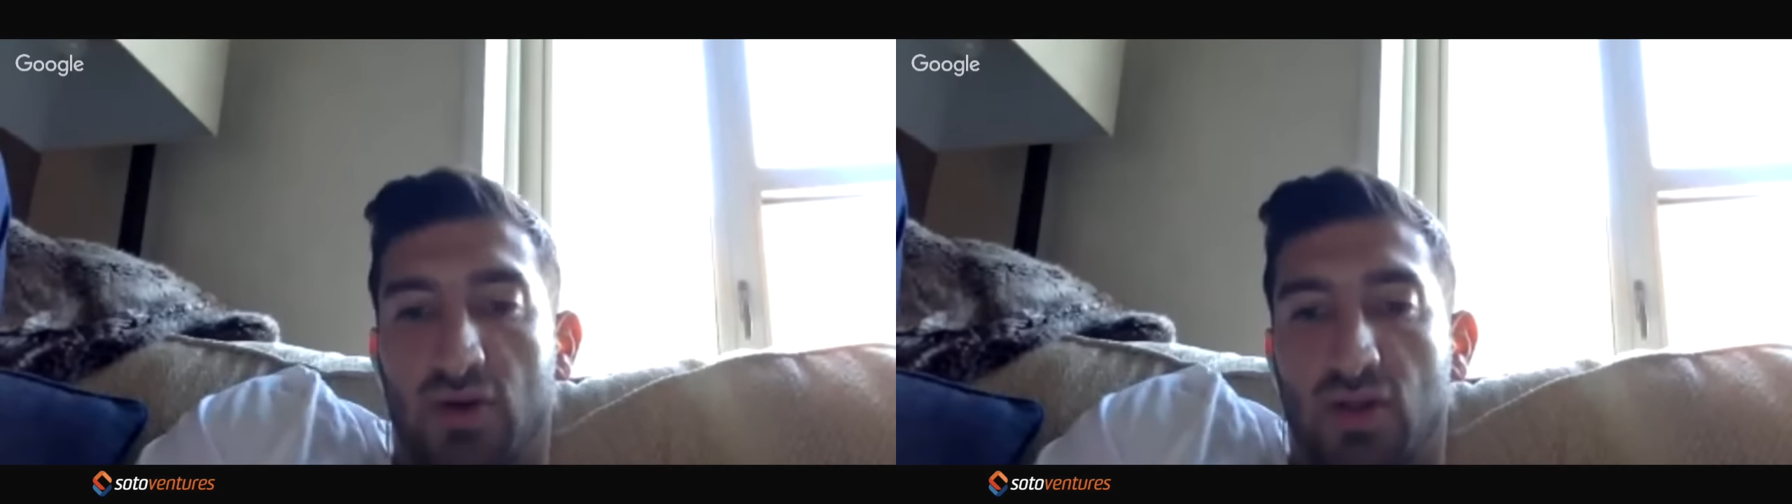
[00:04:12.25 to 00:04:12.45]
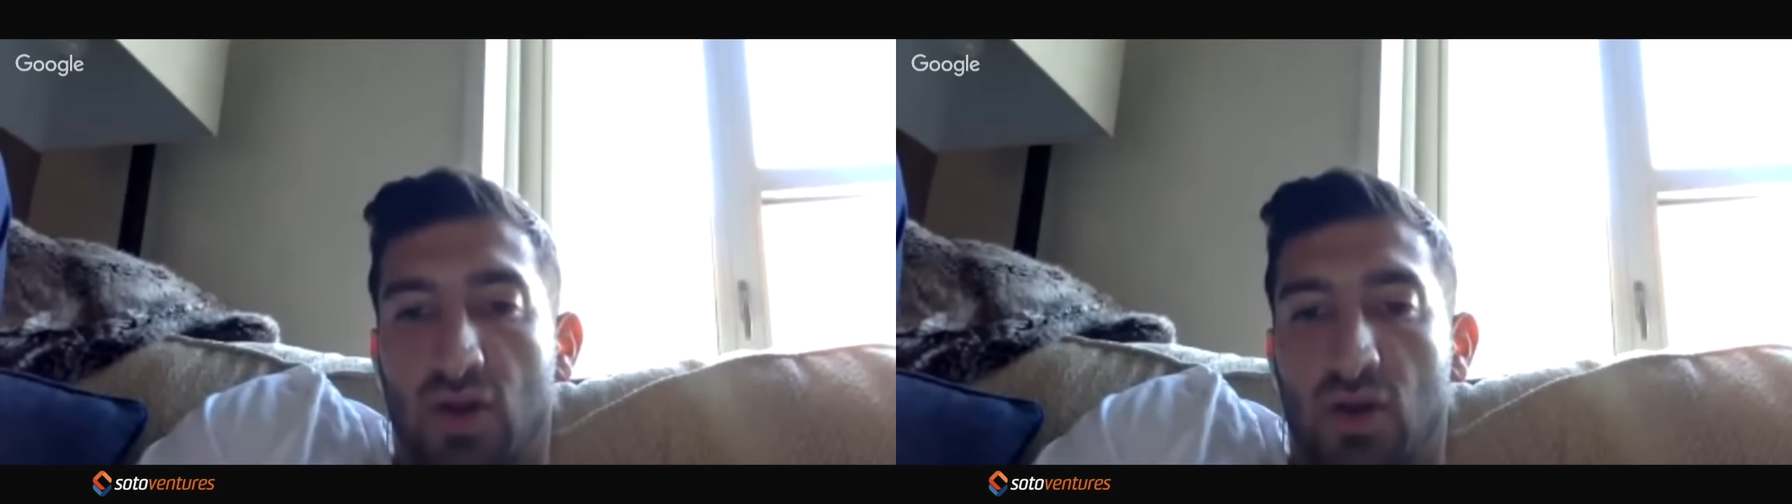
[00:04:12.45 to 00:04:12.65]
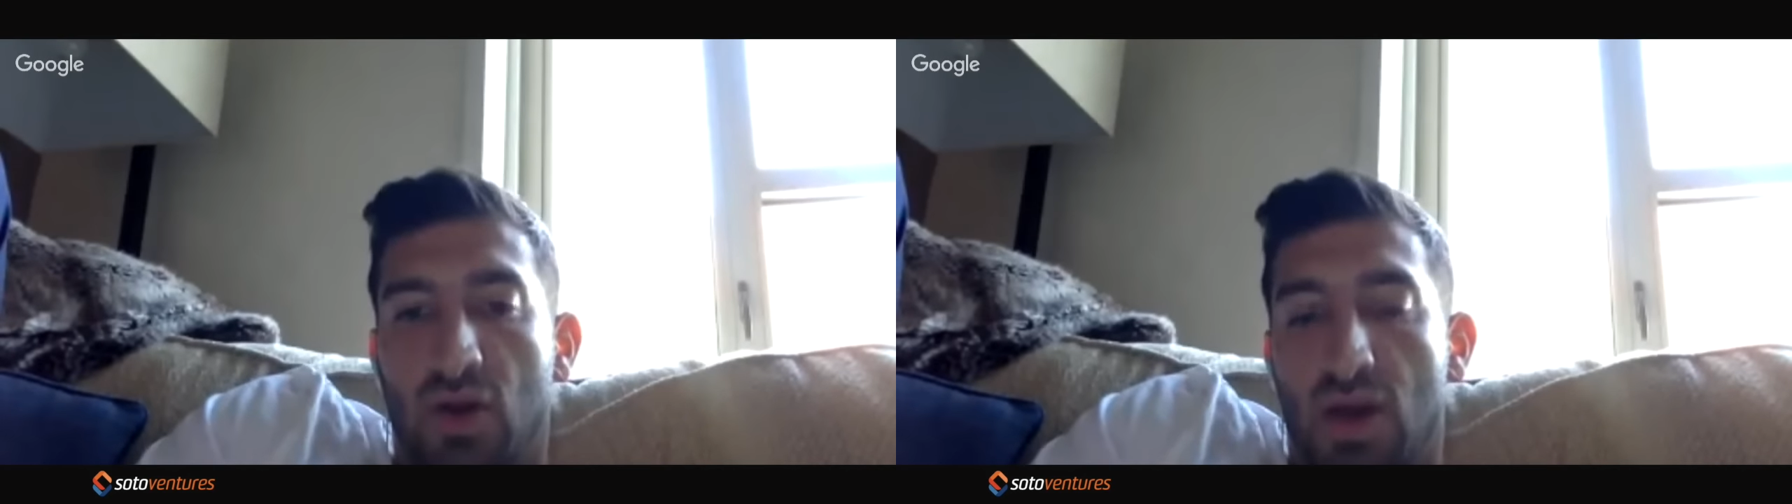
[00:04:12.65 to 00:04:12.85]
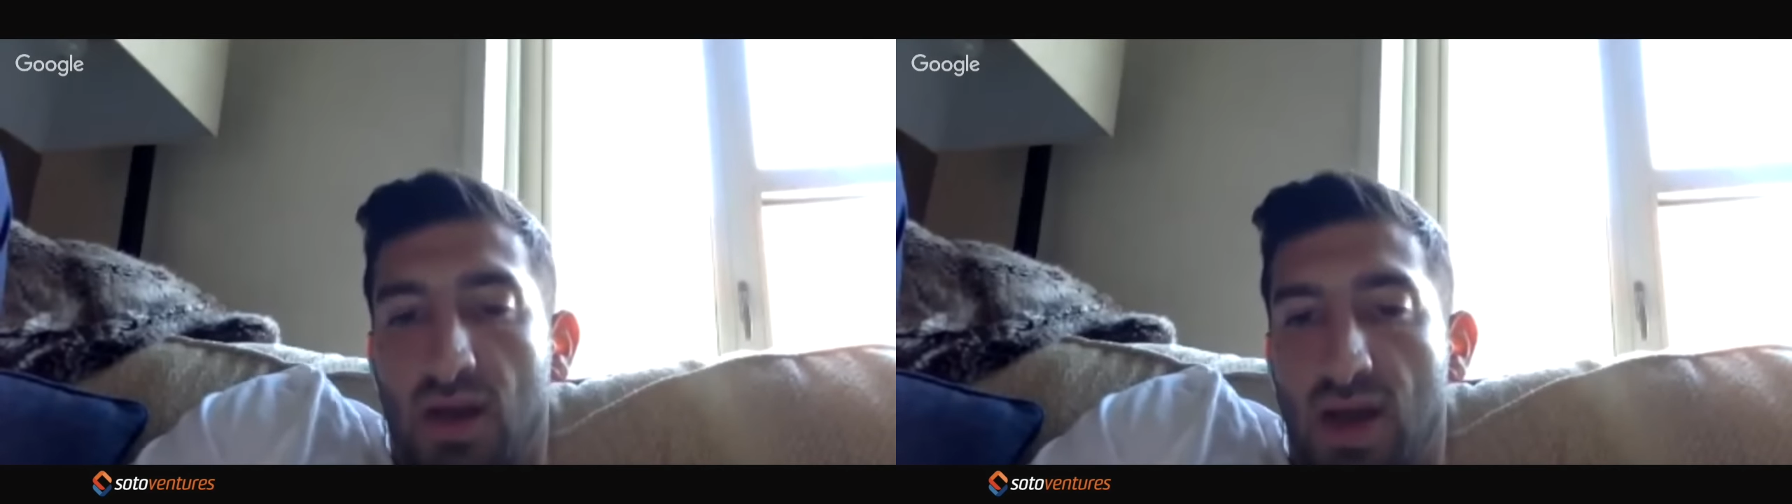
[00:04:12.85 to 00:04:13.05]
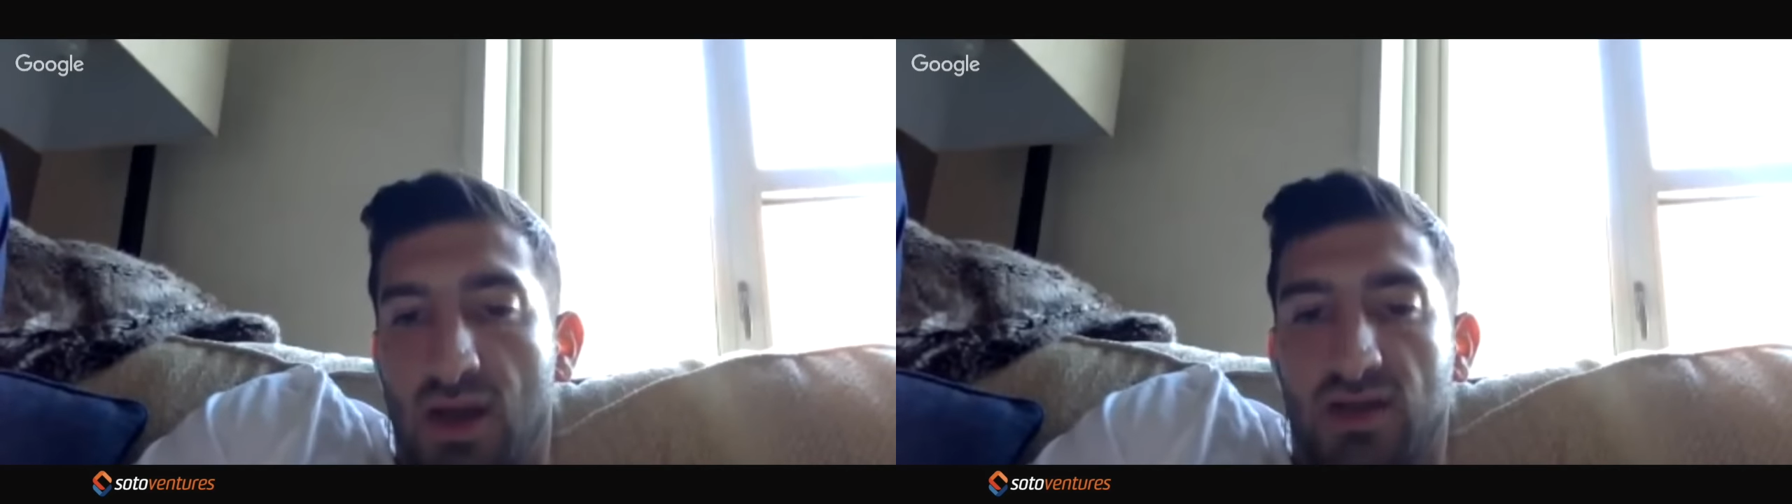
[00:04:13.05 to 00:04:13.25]
So
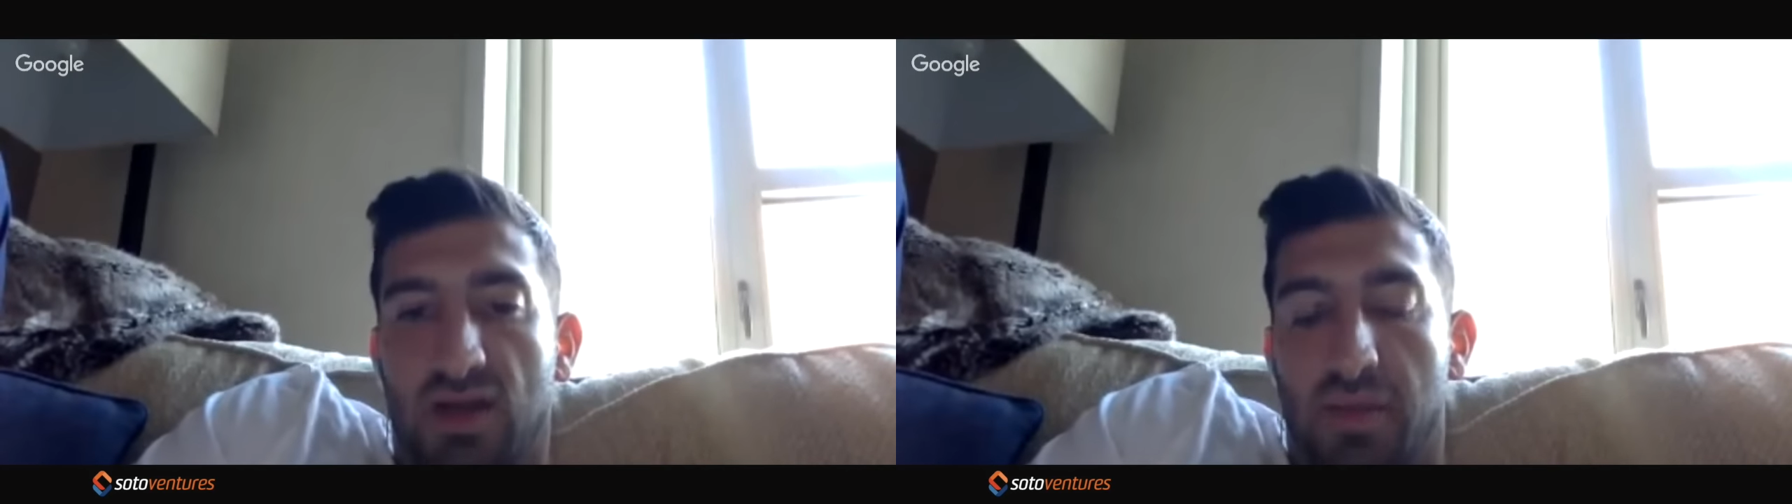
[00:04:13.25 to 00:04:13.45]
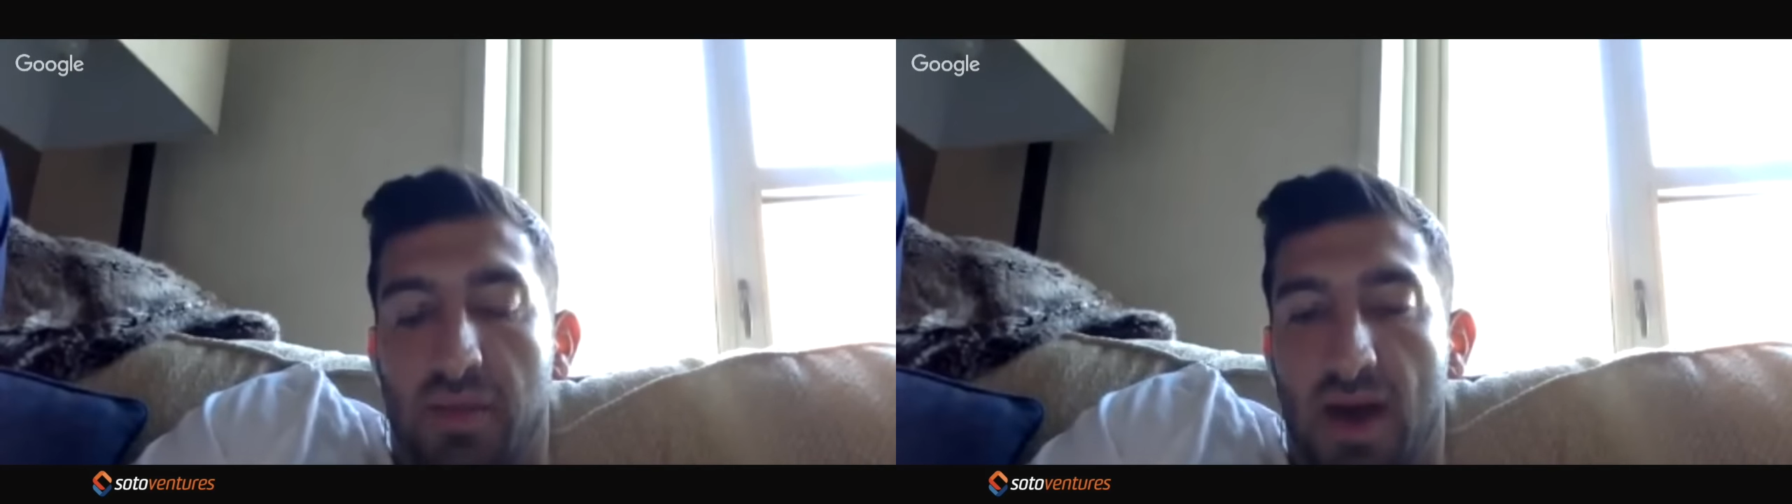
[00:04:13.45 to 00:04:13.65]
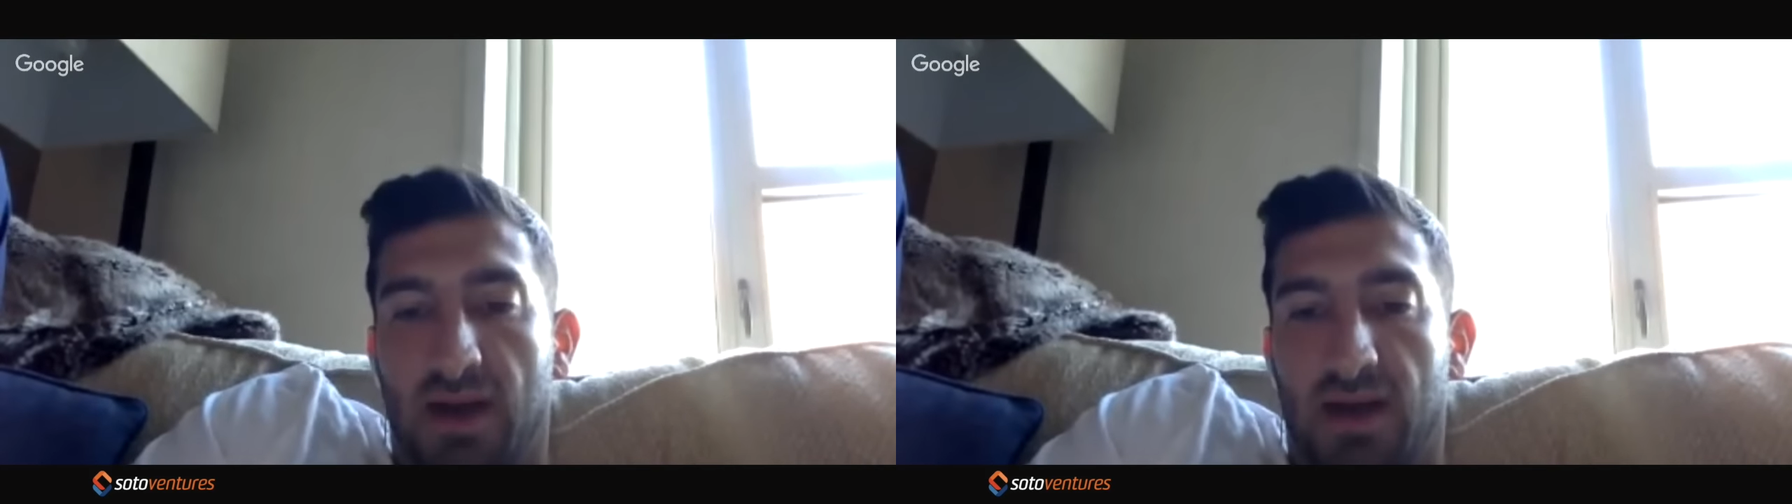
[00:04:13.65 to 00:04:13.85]
kind of just combining